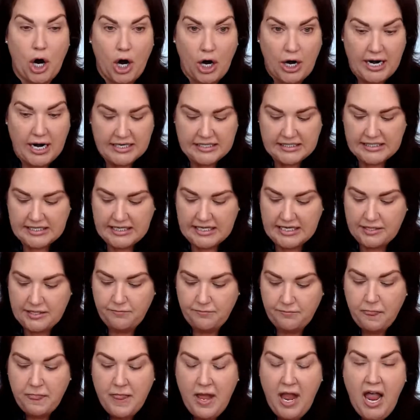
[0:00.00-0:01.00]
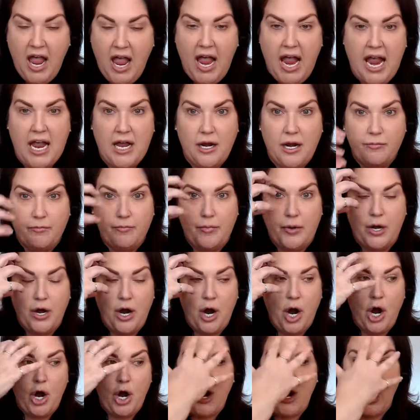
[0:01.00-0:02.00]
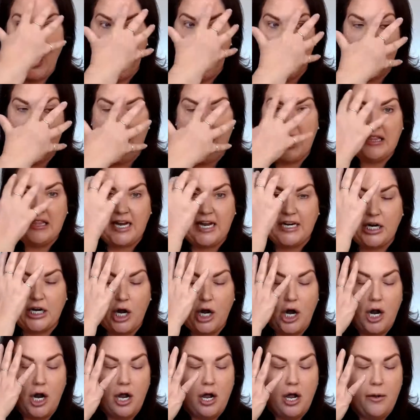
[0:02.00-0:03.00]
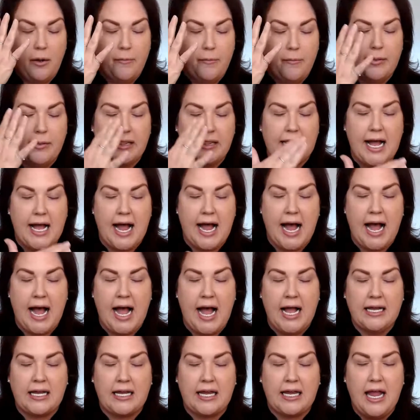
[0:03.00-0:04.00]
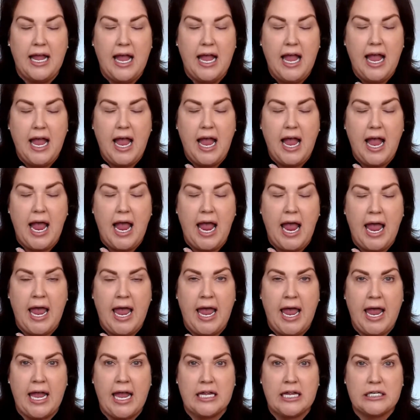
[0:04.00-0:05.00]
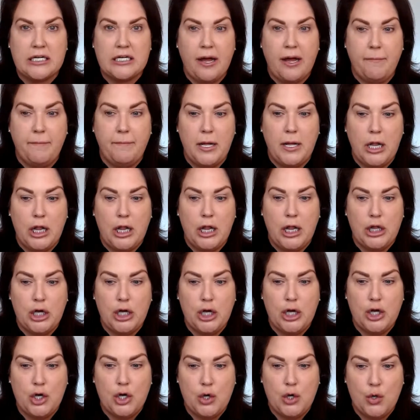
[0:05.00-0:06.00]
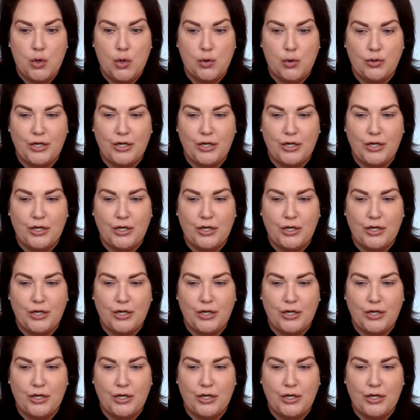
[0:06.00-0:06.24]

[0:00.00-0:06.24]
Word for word: accident and but her eye like black and blue.